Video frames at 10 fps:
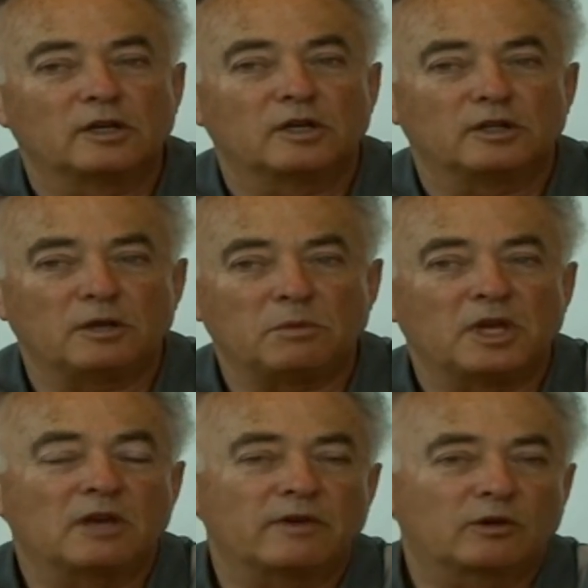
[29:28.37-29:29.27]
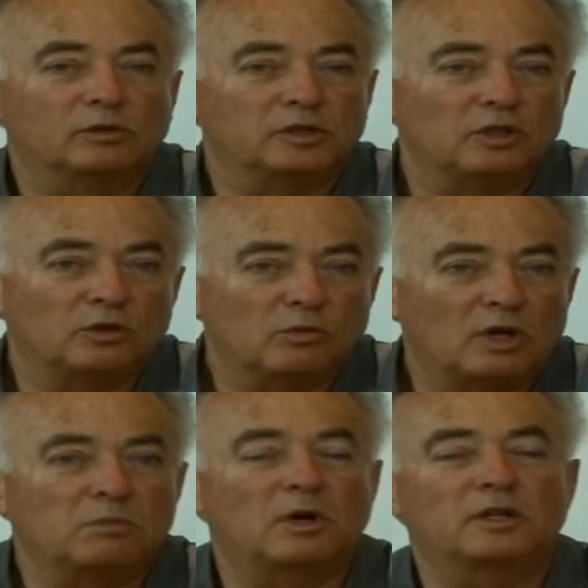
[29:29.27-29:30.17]
they behave according to
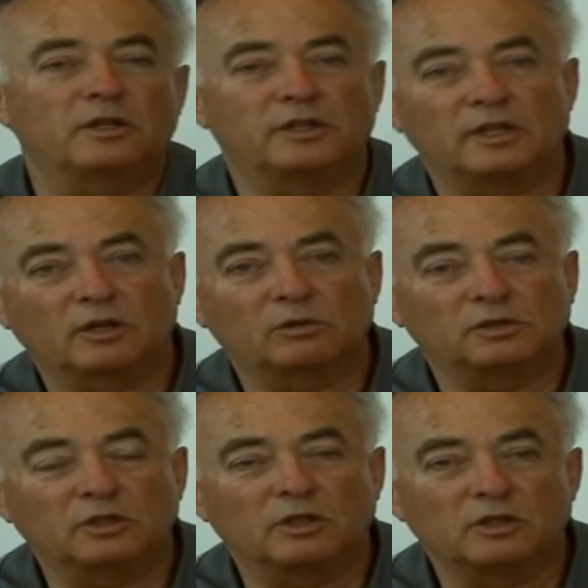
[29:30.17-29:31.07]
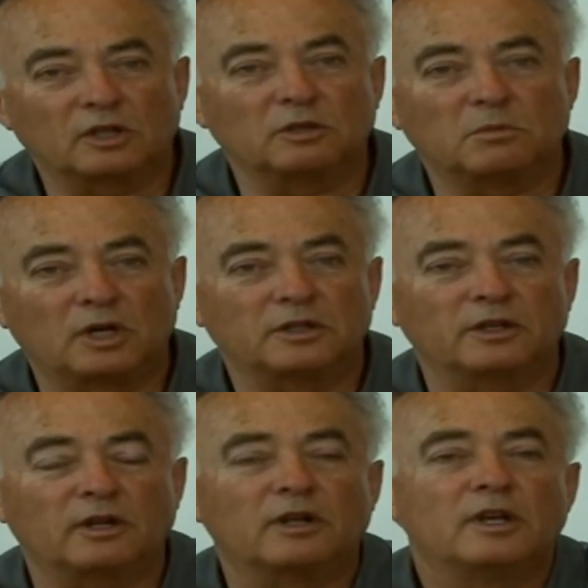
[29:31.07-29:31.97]
one model, then according to another
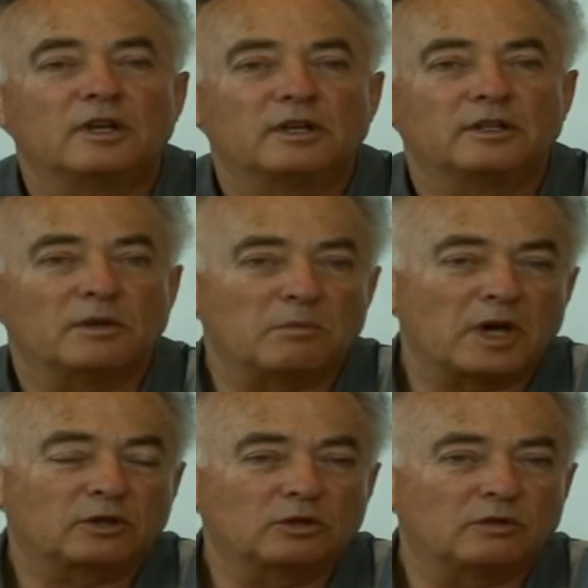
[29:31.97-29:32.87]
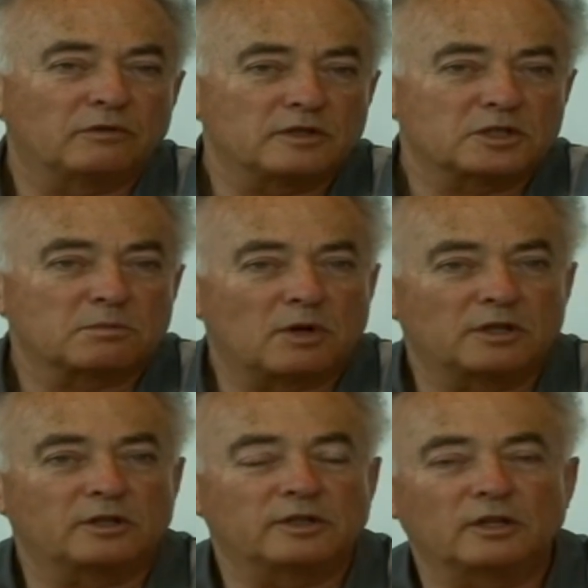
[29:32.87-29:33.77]
model, then back to the first
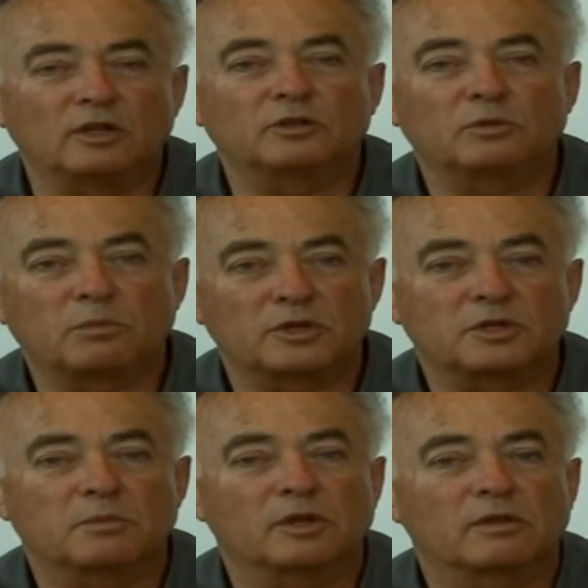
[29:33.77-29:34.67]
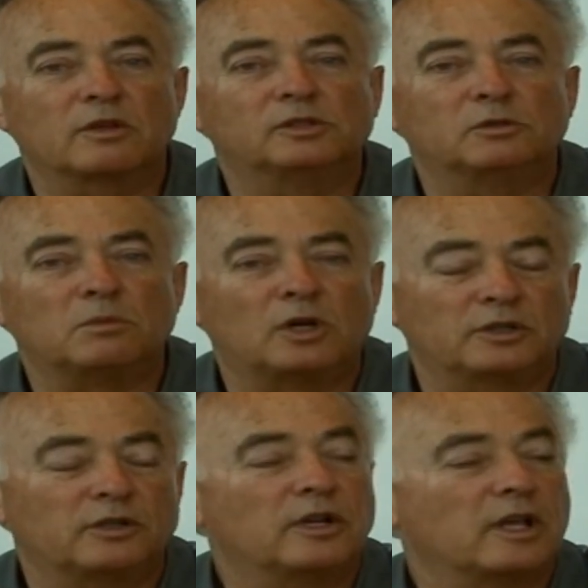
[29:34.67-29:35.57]
model, then on to possibly a third
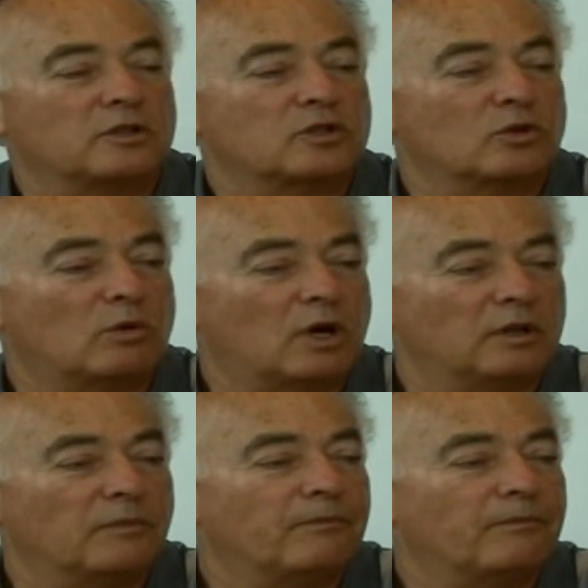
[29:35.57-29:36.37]
model, and so on.